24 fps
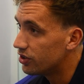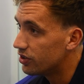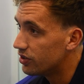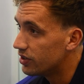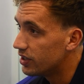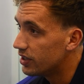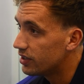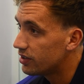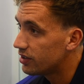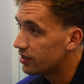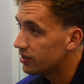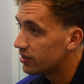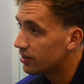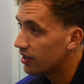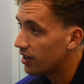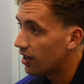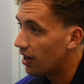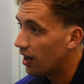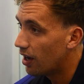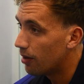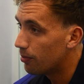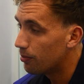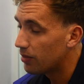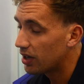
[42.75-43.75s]
as this,
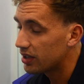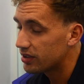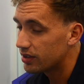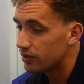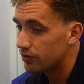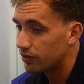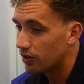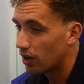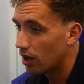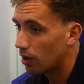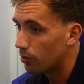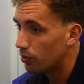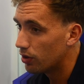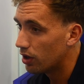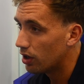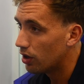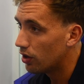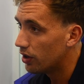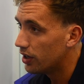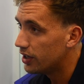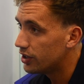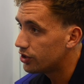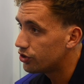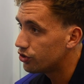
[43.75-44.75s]
a massive club with a lot
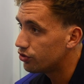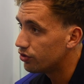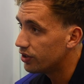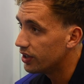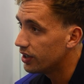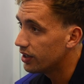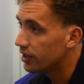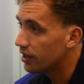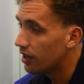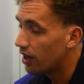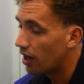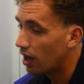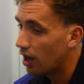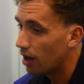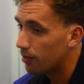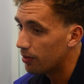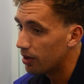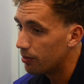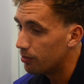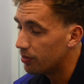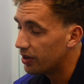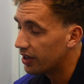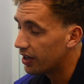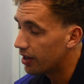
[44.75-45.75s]
of history
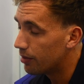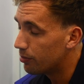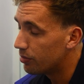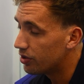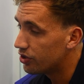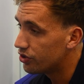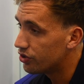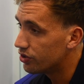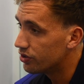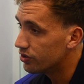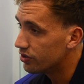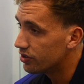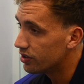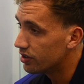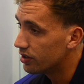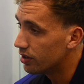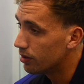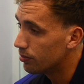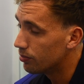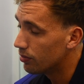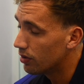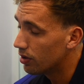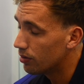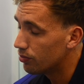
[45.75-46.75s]
and big ambitions, and
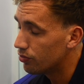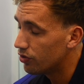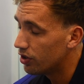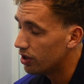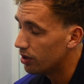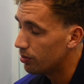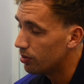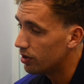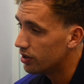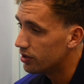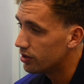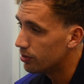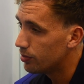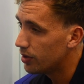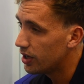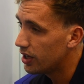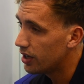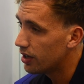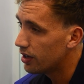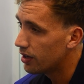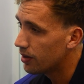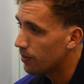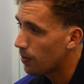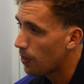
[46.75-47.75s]
I'm really pleased to be
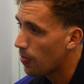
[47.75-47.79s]
here.